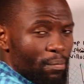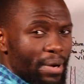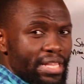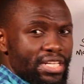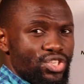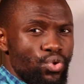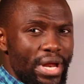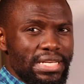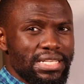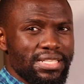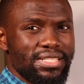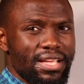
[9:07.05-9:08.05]
By the
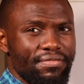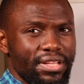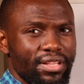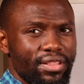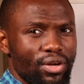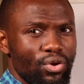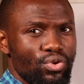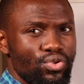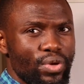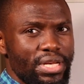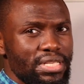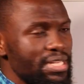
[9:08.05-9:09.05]
27th
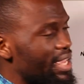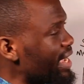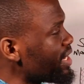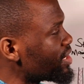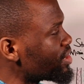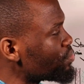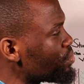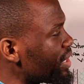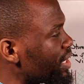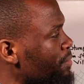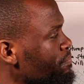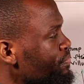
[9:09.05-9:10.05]
or 28th
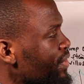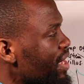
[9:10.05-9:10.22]
week,